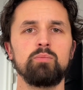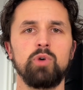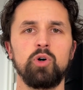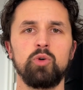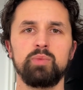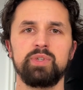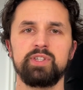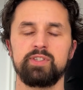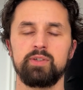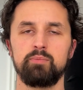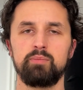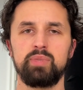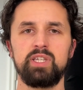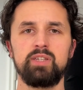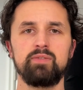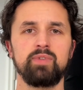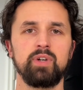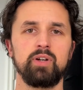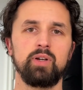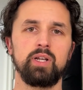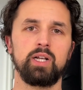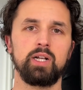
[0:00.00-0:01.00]
a moment to be
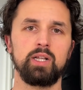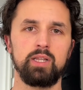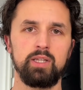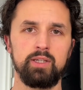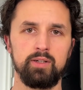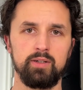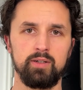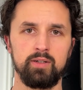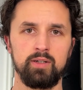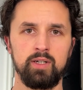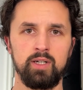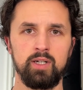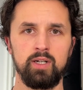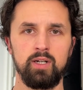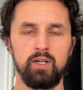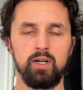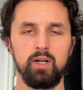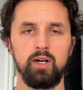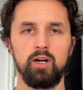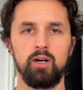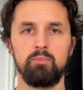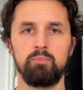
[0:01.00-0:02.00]
very clear
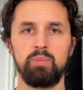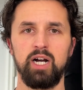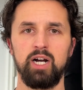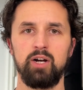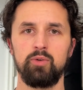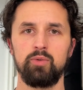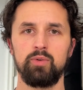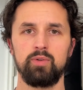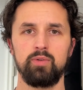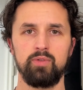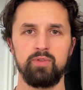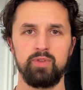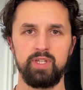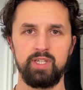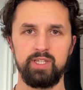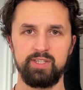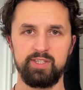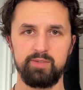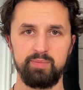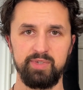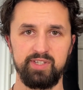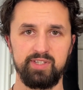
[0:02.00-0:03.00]
about
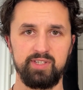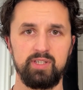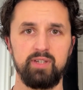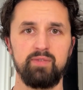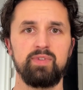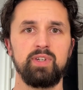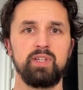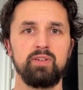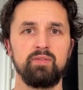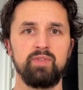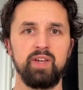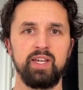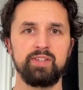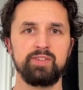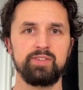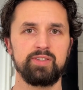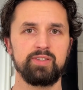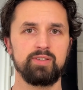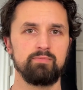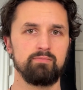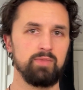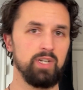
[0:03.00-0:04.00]
the specific
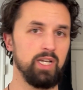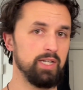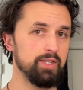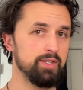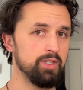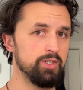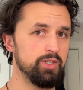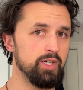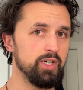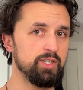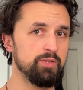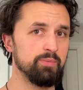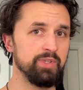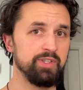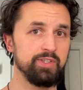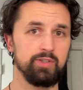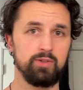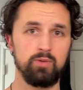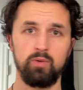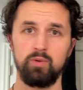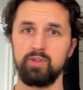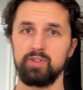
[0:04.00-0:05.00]
events, not the
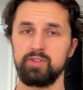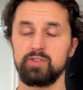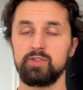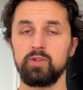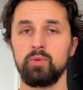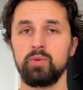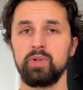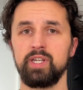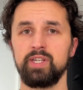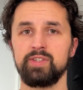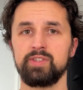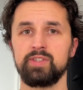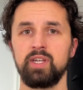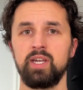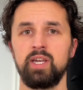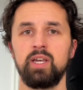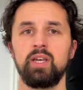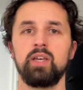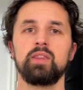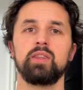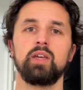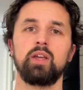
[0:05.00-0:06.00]
judgments or the stories,
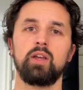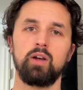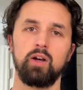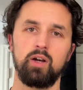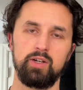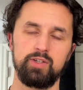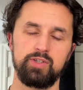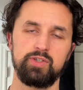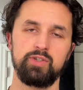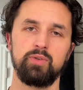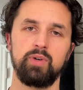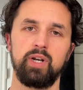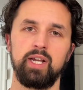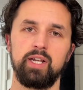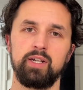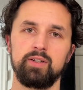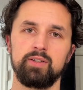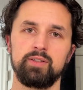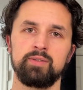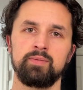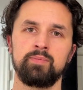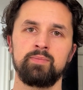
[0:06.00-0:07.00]
that caused your
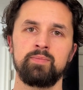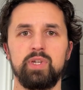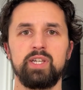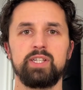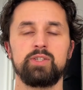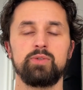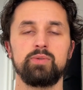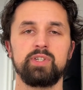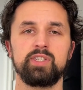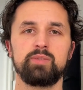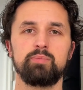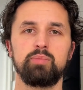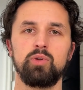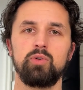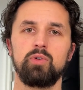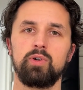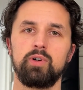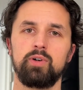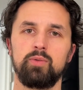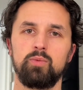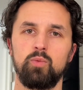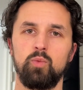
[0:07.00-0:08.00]
anger. You get to
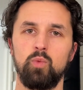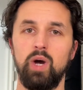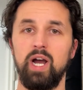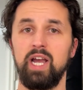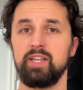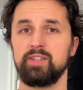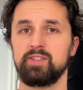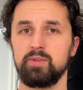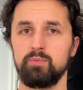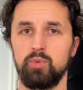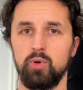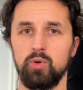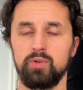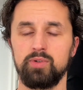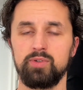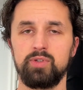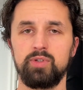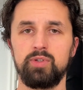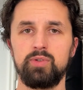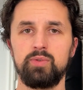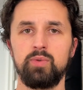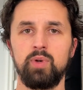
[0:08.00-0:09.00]
explore why it's
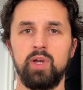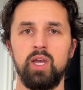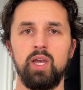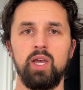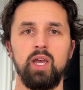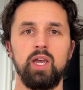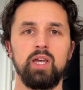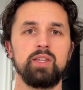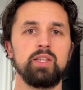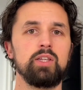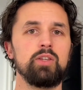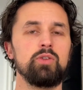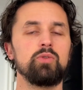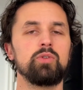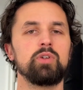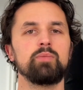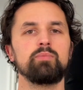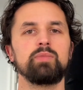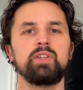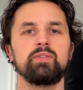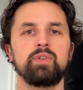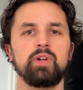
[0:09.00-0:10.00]
important to you, and then you
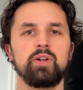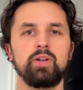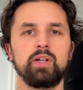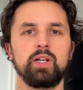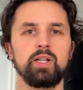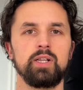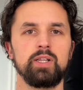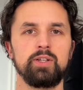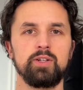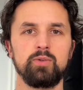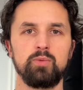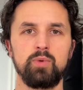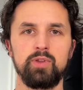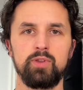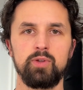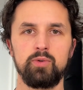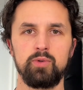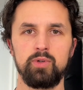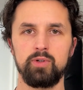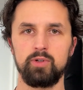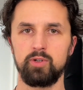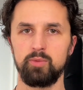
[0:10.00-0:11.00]
can be very clear
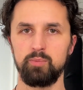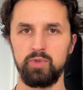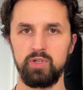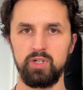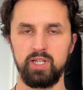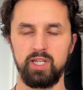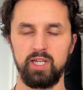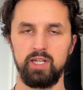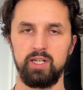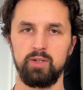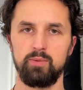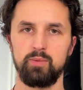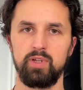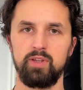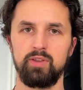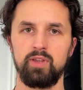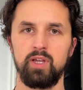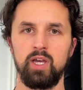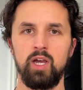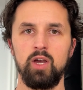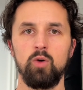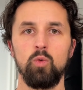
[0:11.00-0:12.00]
with who you're communicating
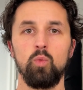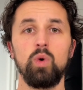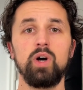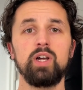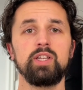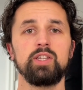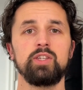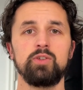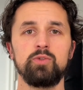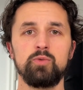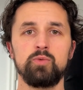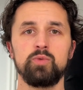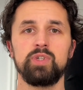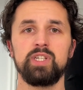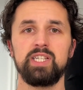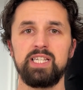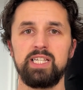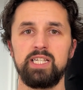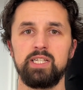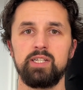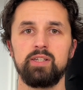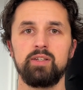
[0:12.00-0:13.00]
with, what you
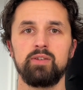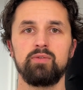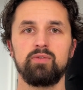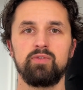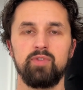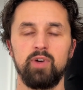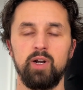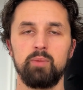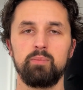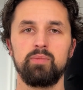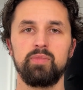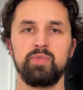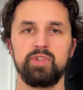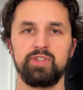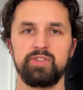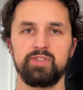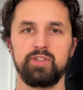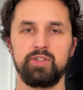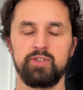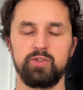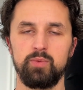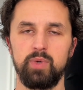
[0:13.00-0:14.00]
need from the
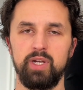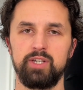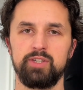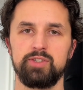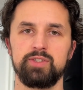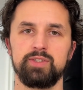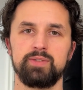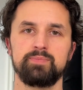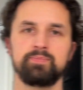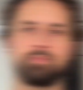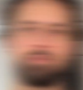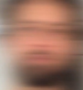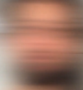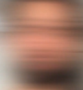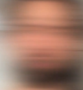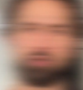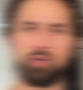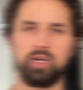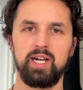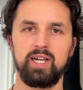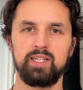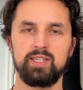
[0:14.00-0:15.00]
situation. Give this a
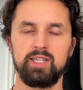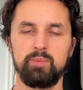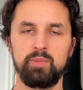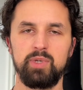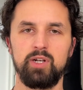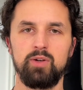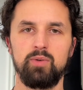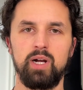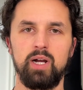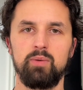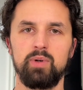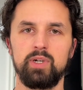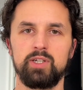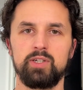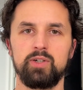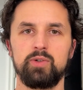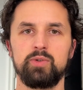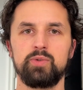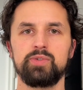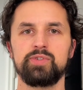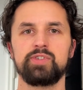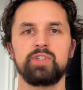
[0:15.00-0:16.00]
try and let me know how it
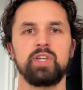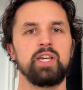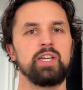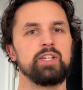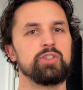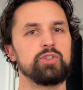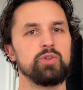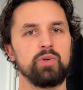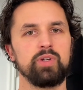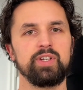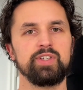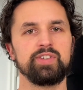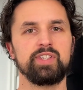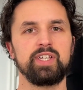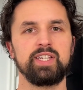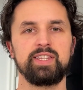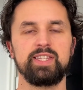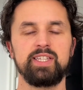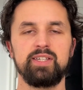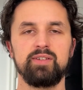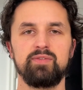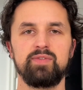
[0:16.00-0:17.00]
goes. Join us
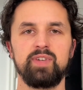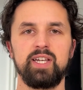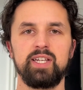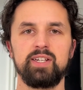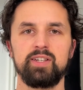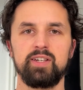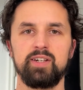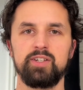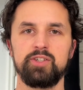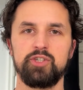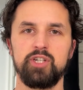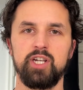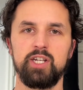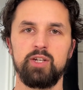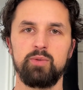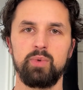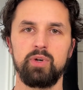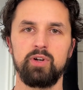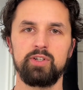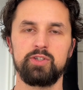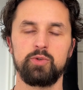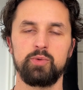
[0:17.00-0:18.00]
at the event on
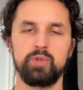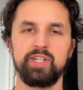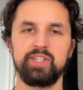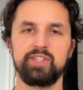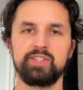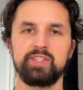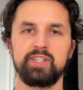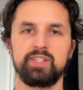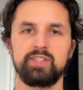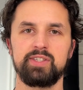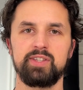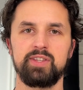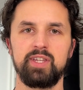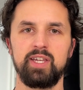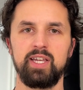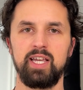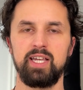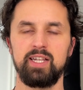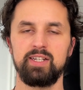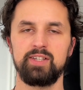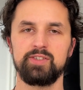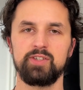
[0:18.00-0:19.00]
January 26th,
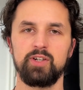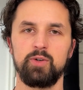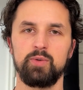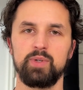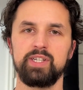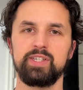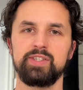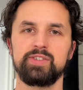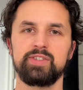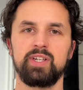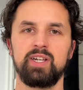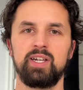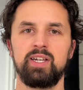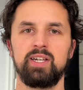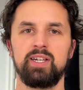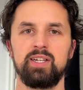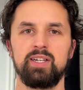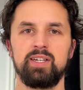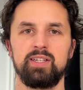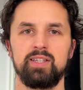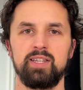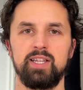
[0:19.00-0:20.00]
and as always,
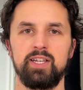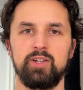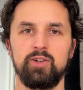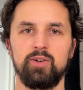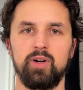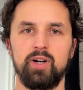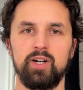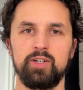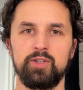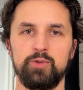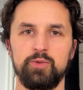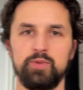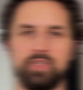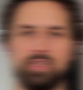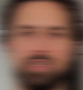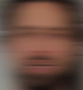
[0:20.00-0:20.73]
let your heart do the